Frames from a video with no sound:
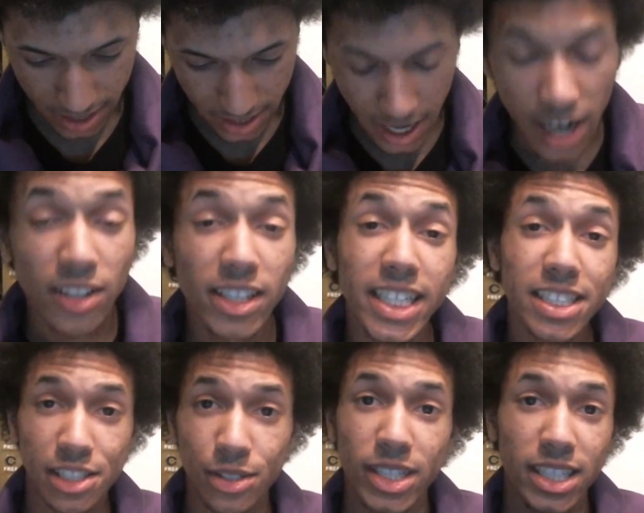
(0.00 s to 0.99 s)
I'll
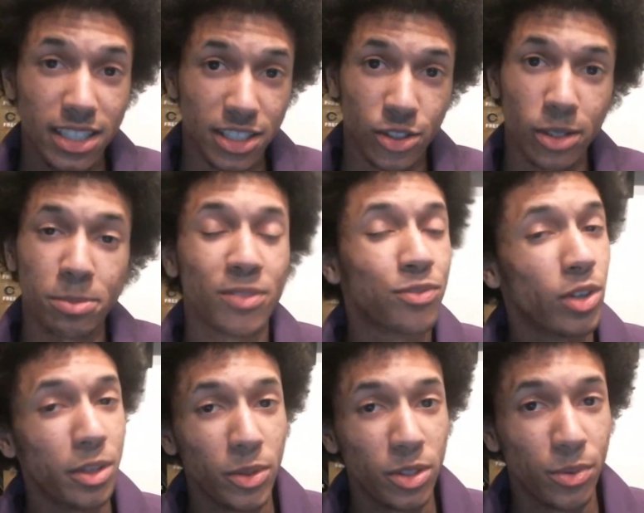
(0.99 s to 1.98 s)
link to it in the description for
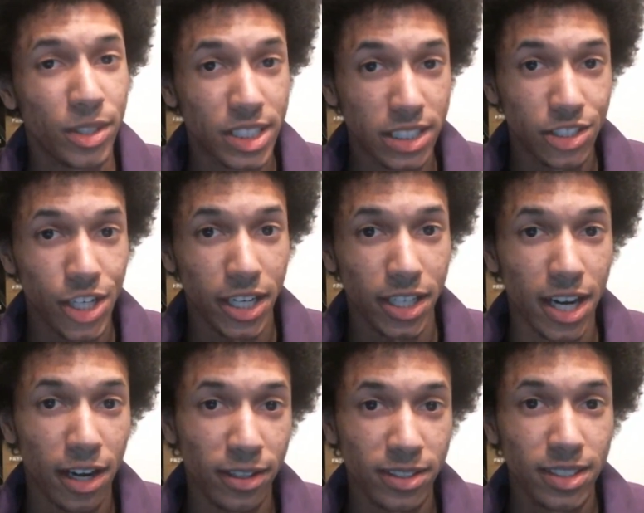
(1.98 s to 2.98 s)
anyone who wants to check it
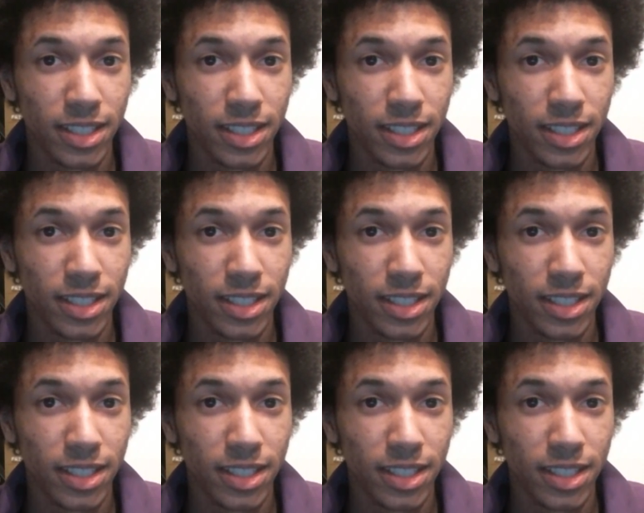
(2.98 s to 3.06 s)
out.